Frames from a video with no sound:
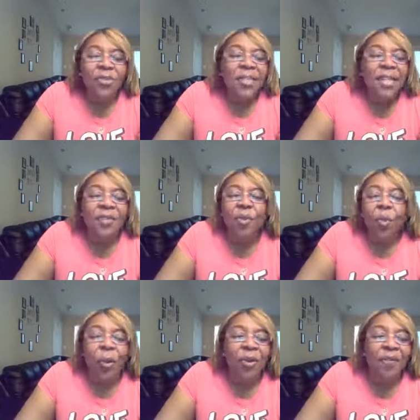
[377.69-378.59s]
you just need
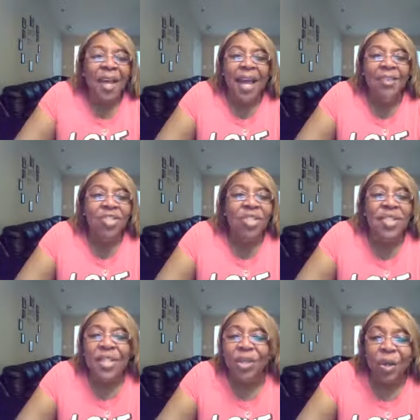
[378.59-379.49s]
the word of god to
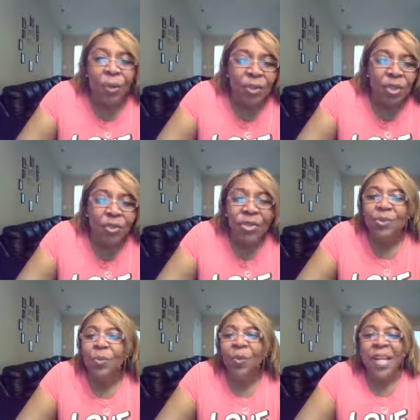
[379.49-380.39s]
just encourage you
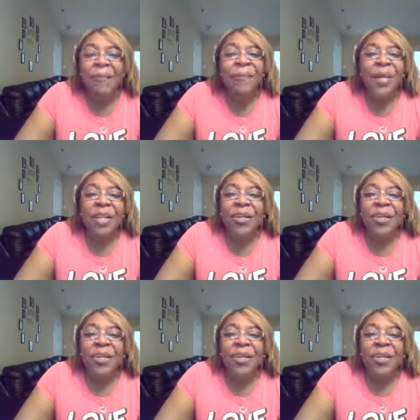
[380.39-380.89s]
this morning